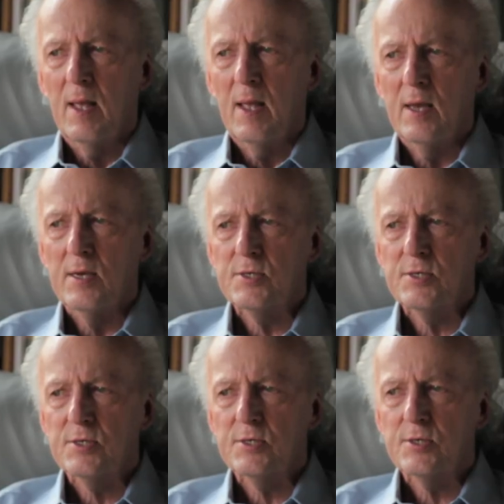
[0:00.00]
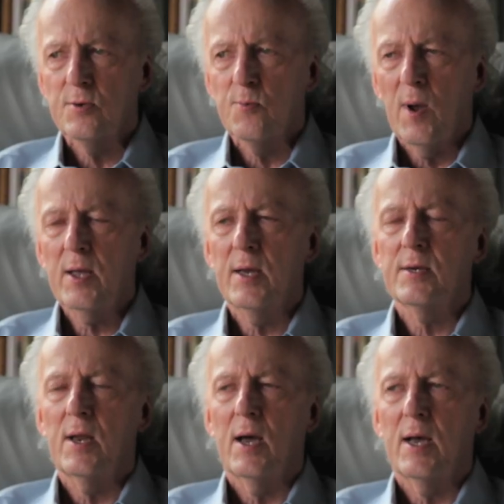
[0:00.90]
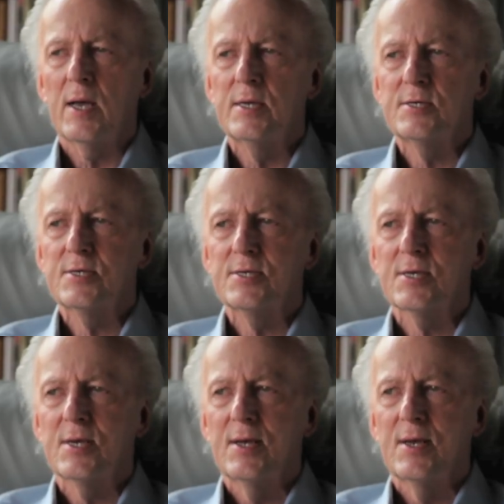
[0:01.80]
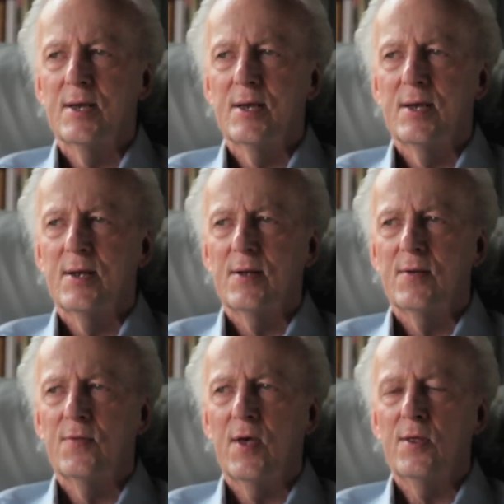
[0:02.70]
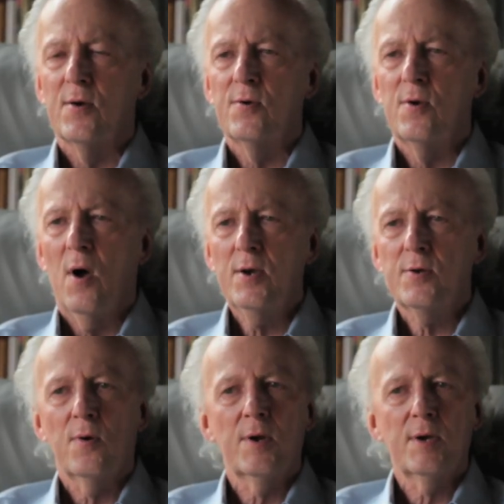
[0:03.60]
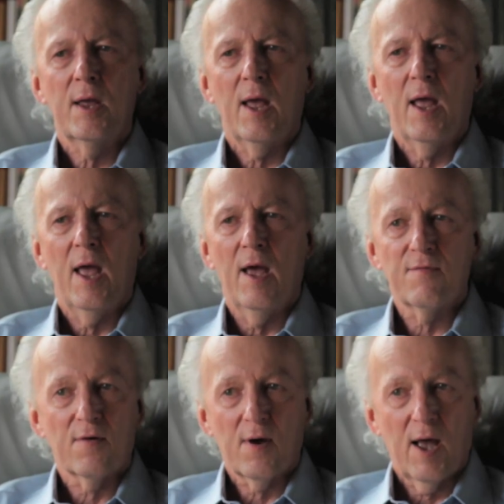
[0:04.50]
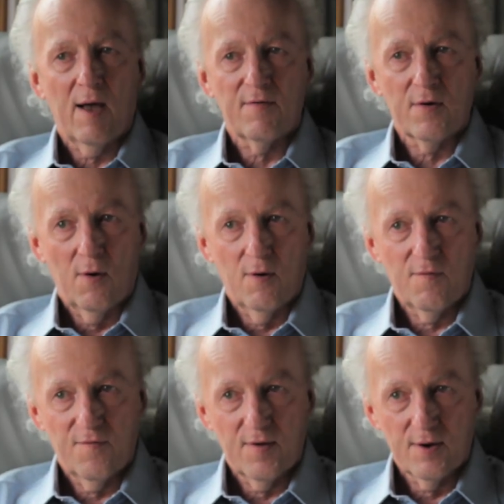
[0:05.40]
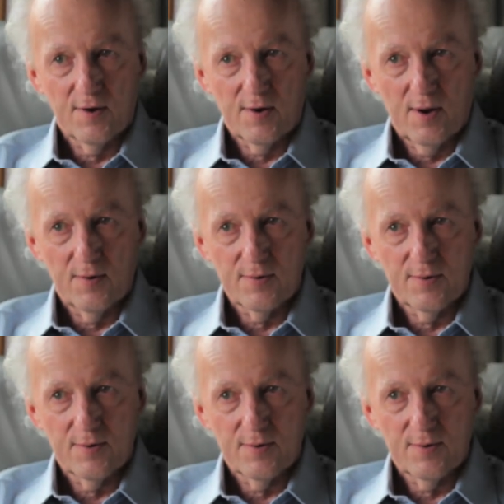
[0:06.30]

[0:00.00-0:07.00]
is to recognize that you're not going to ever have it all figured out.